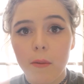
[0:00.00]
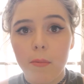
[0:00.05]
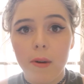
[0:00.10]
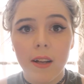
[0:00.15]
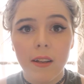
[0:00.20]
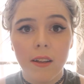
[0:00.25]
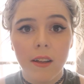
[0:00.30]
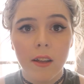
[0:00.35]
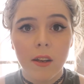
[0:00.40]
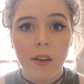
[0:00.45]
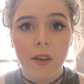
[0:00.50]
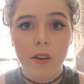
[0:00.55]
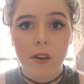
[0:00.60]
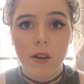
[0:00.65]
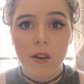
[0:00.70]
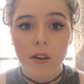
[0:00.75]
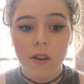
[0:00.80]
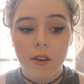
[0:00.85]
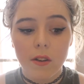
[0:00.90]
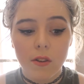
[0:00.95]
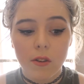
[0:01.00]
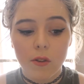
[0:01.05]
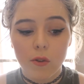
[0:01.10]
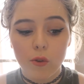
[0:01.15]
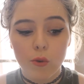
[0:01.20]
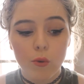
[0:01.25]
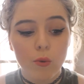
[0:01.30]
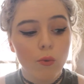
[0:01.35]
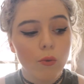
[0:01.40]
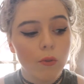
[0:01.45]
palette
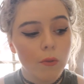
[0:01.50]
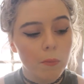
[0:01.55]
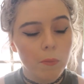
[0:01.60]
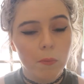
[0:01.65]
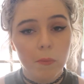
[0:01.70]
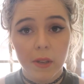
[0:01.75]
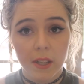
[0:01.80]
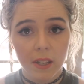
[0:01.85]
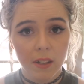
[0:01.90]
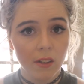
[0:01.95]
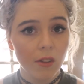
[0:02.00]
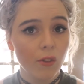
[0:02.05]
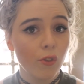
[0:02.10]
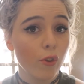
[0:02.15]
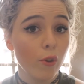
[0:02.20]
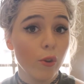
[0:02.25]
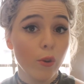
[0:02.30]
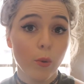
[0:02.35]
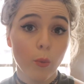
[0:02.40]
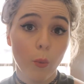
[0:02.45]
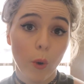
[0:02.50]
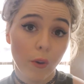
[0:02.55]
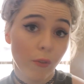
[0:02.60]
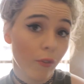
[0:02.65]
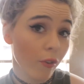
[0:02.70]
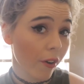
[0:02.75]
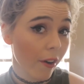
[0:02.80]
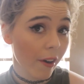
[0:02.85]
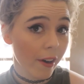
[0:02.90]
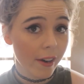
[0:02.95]
soon because you won't
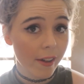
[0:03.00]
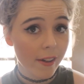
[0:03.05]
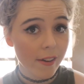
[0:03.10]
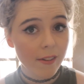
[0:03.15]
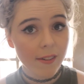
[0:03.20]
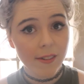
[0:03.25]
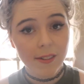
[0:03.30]
regret it.